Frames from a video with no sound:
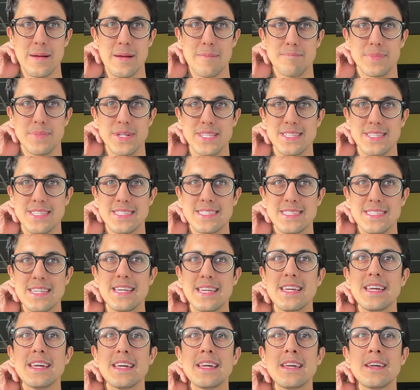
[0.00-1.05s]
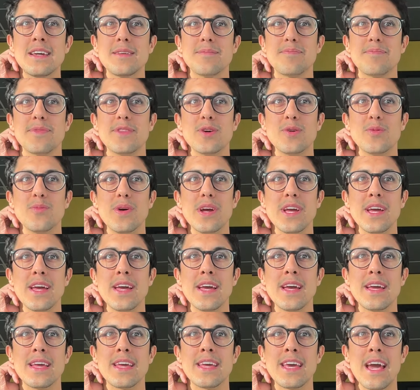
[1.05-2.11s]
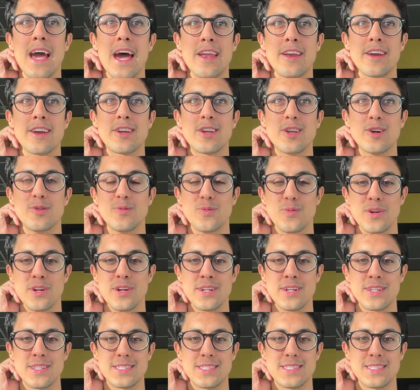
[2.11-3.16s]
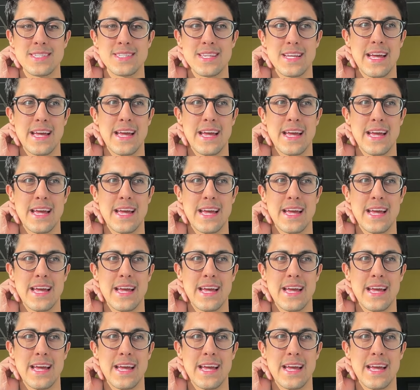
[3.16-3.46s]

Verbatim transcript: but seeing the way character works